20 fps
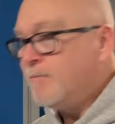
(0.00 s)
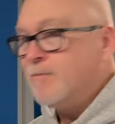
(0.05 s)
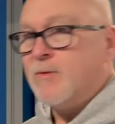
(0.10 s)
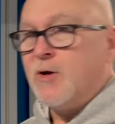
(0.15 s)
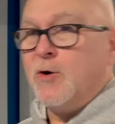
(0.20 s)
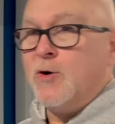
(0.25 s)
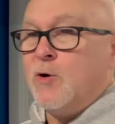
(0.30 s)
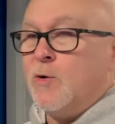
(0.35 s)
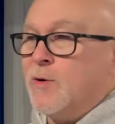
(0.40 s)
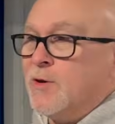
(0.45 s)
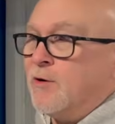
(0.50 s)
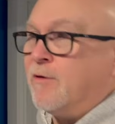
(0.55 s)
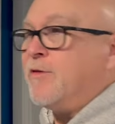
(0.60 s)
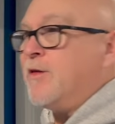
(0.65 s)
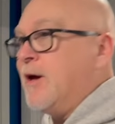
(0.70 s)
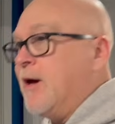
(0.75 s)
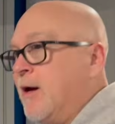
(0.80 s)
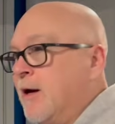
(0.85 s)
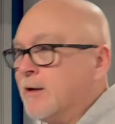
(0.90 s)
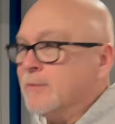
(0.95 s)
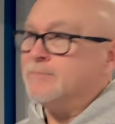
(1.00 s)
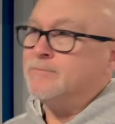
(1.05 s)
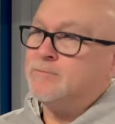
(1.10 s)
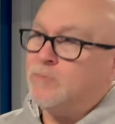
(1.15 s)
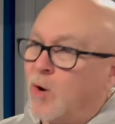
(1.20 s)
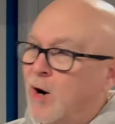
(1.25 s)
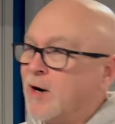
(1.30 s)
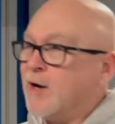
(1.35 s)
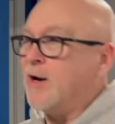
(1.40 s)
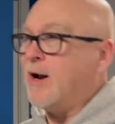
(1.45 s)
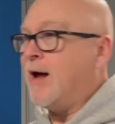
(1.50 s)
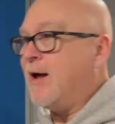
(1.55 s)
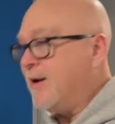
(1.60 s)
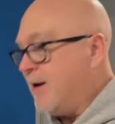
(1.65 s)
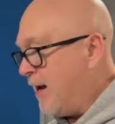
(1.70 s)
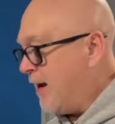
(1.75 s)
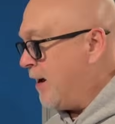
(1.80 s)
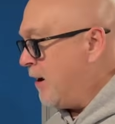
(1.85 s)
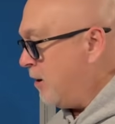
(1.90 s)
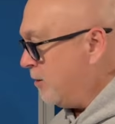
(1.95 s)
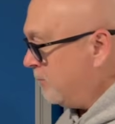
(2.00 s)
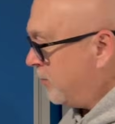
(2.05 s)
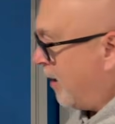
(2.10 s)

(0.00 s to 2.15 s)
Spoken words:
They're doing their thing, walking on down,